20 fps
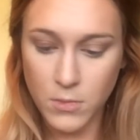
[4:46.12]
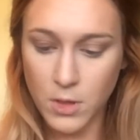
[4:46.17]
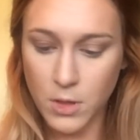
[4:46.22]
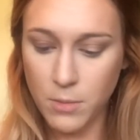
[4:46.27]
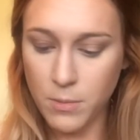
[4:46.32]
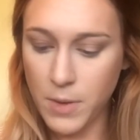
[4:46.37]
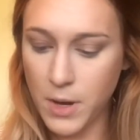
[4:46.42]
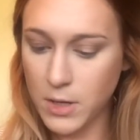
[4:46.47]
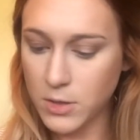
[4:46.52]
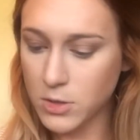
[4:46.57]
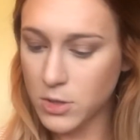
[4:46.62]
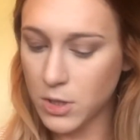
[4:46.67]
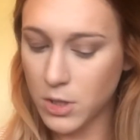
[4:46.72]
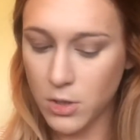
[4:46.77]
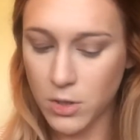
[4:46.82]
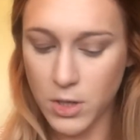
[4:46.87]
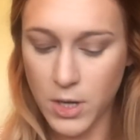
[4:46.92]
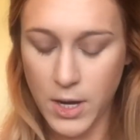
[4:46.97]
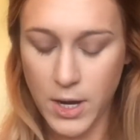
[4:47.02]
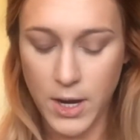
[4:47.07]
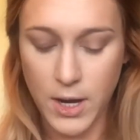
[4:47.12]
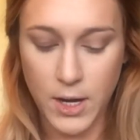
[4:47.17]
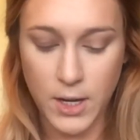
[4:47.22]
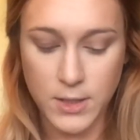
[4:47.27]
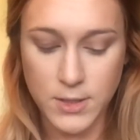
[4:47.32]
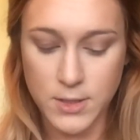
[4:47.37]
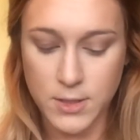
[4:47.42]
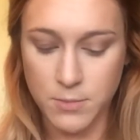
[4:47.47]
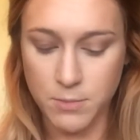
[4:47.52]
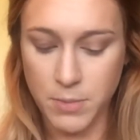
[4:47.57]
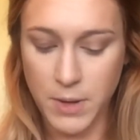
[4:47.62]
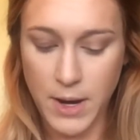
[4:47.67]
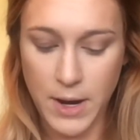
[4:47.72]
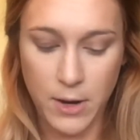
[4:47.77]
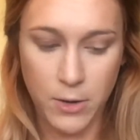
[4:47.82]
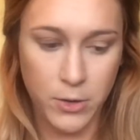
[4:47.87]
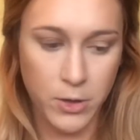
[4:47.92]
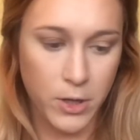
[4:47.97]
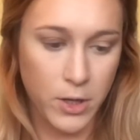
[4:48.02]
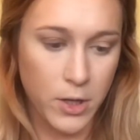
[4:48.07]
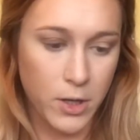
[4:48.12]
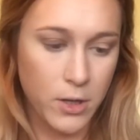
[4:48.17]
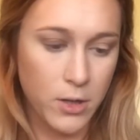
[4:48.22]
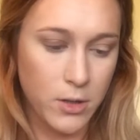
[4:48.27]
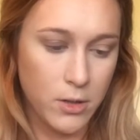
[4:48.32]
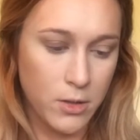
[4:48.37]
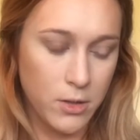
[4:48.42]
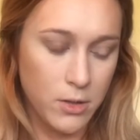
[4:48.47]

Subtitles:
I'm actually going to add some powder